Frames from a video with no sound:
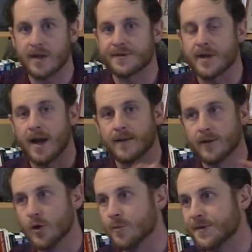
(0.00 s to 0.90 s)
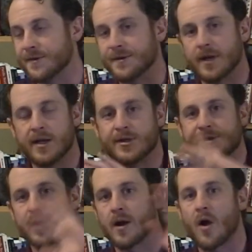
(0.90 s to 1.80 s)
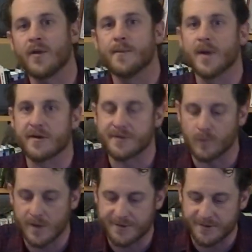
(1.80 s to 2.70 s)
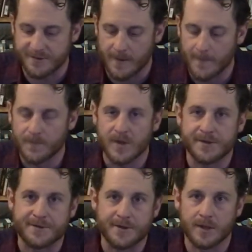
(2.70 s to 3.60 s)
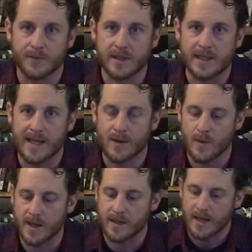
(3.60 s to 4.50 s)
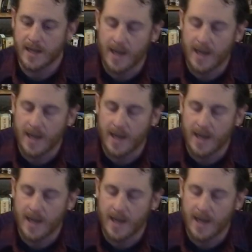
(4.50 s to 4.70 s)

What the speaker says: It's got loops. It's just got all the bells and whistles. It's still really lightweight.